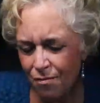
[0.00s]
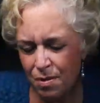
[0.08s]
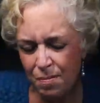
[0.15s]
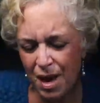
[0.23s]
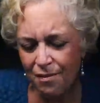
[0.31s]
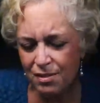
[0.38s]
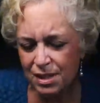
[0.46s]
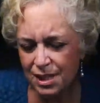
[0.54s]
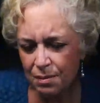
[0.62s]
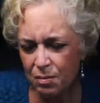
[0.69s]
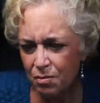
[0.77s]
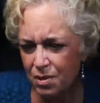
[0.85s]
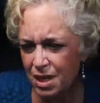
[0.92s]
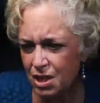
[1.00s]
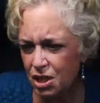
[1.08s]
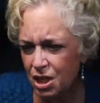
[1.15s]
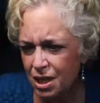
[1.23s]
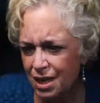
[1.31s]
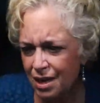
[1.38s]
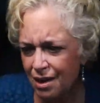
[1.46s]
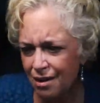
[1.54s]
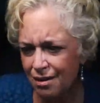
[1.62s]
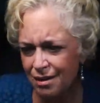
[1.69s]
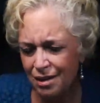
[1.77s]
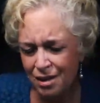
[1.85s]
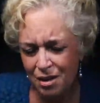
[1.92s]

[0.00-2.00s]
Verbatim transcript: we may have a separation here